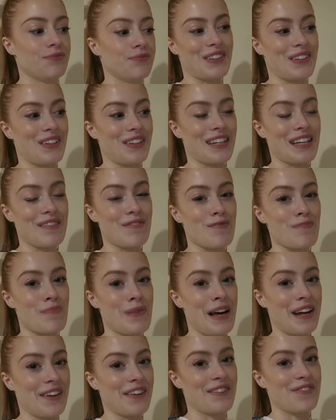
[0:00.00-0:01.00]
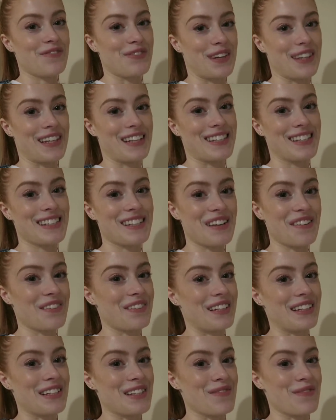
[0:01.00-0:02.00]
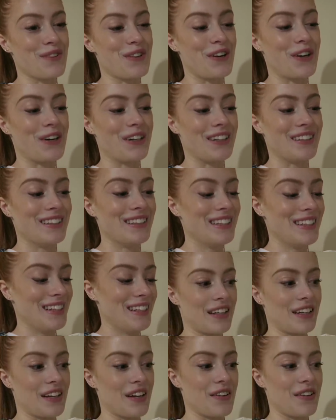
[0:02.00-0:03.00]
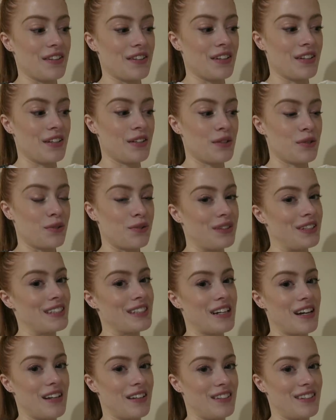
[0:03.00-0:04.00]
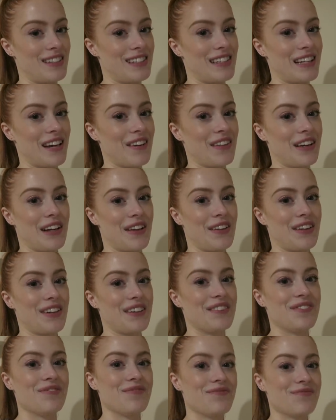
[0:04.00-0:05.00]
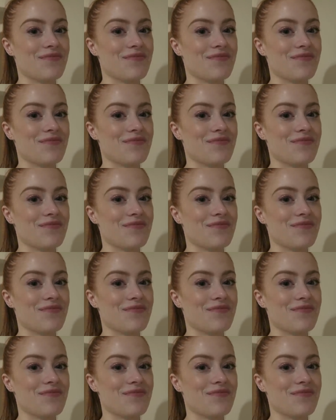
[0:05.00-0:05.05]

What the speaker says: It'll look even better when there's stuff in it tomorrow. I'm gonna go and sort these curtains out now though.